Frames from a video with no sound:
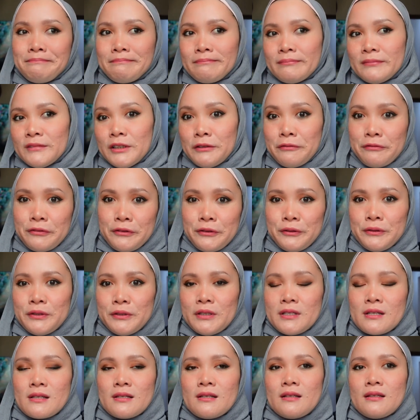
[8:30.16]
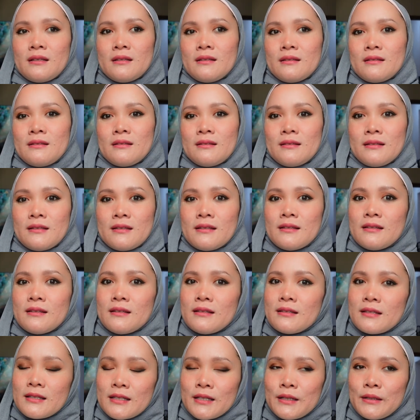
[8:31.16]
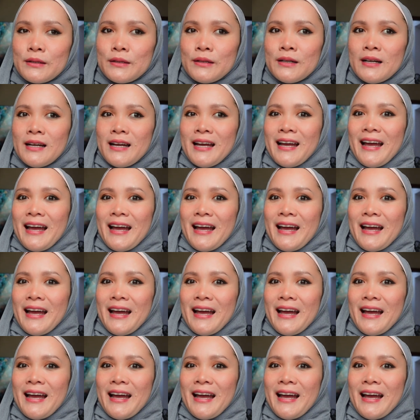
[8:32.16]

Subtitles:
the fruits. So,